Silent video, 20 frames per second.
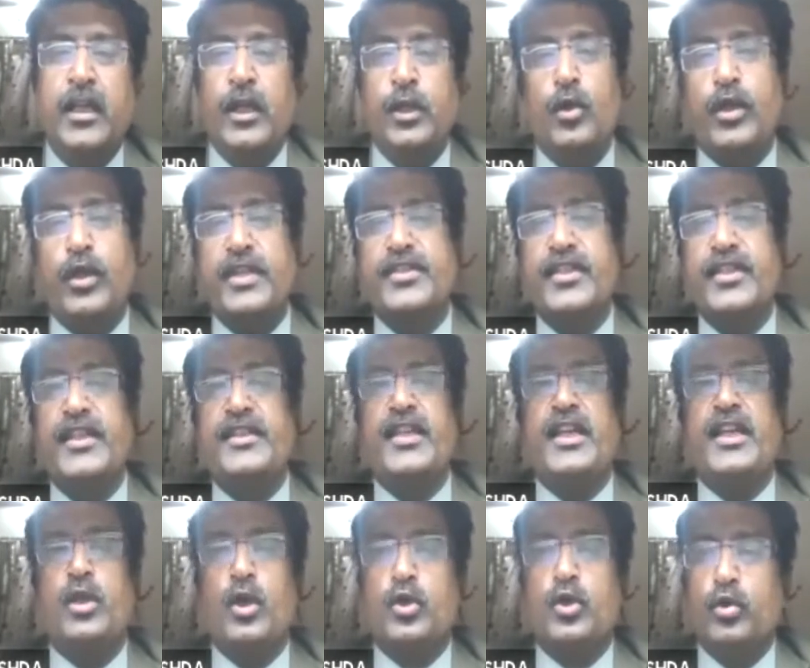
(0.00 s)
you can say that
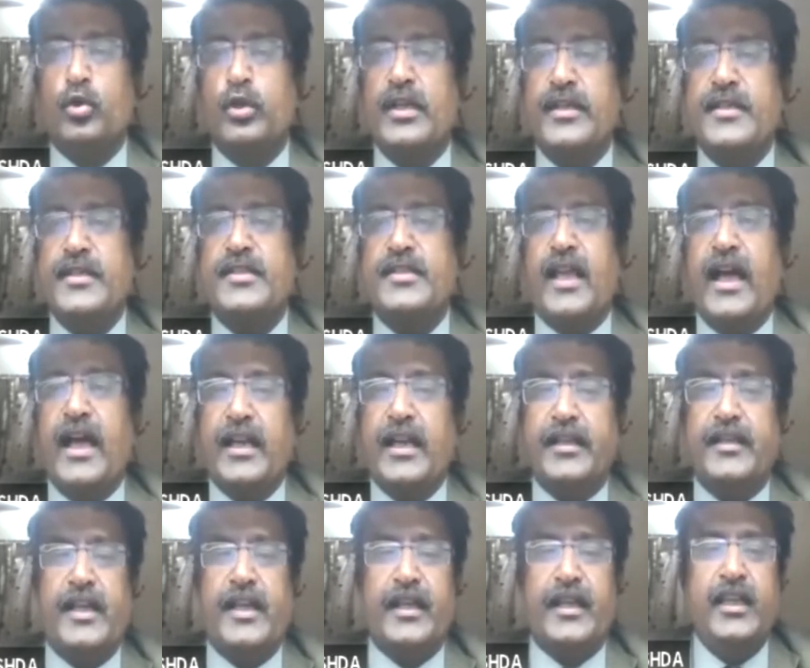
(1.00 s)
your students are
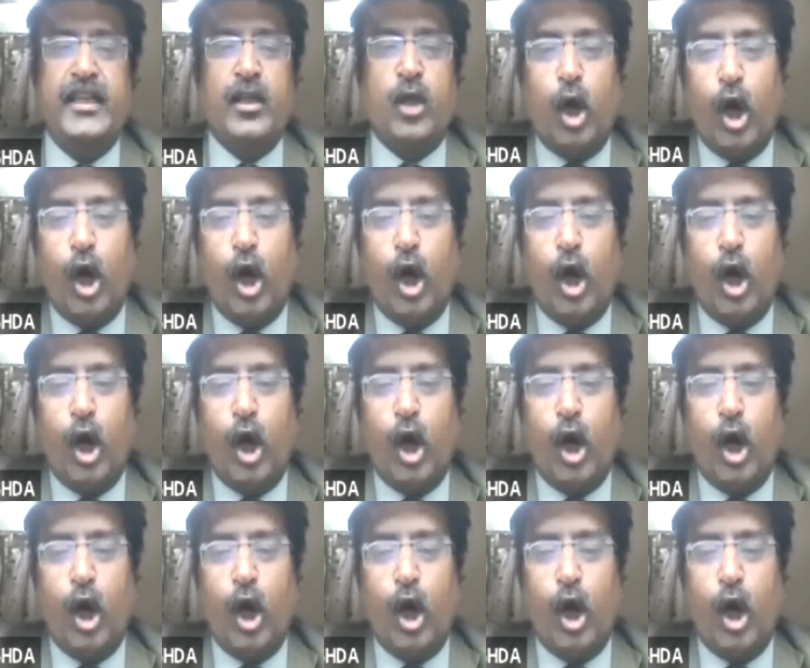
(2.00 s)
cracking